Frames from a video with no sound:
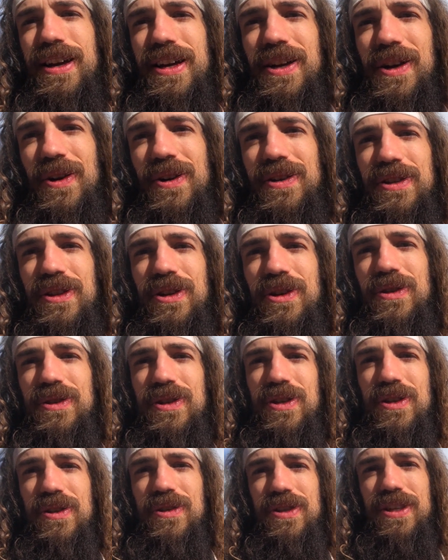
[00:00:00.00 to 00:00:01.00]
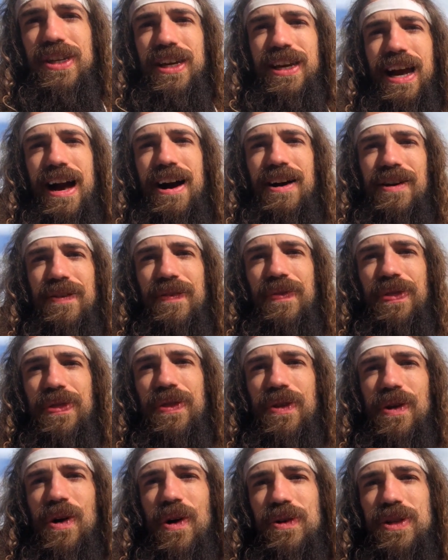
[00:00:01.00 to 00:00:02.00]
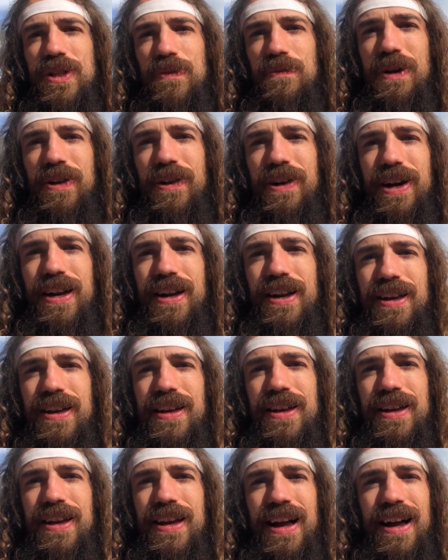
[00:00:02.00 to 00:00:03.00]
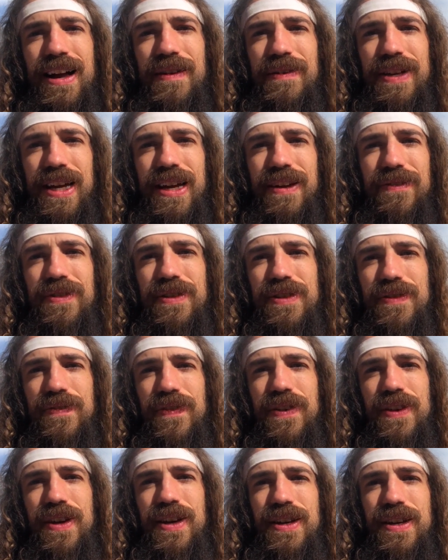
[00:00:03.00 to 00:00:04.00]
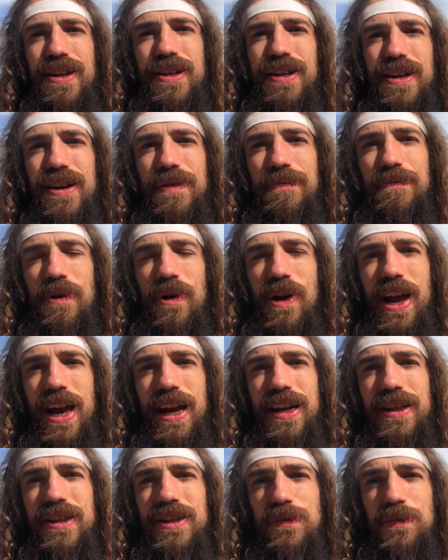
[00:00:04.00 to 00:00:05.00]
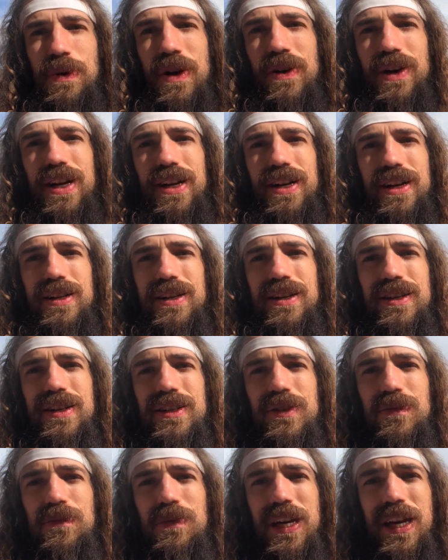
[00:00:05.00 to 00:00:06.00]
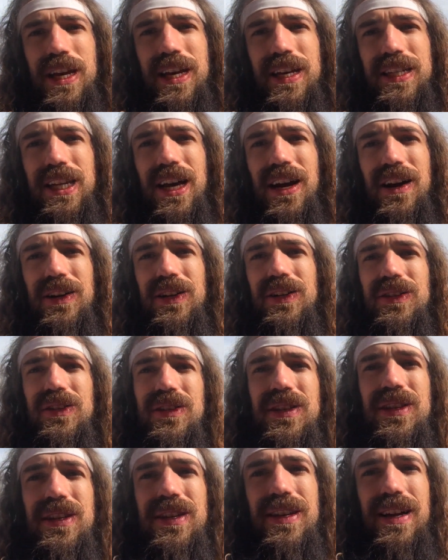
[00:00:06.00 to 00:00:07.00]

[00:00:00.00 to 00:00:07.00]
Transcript: Encourage you to seek out Holy Spirit, the gift of praying in the Spirit, speaking in tongues.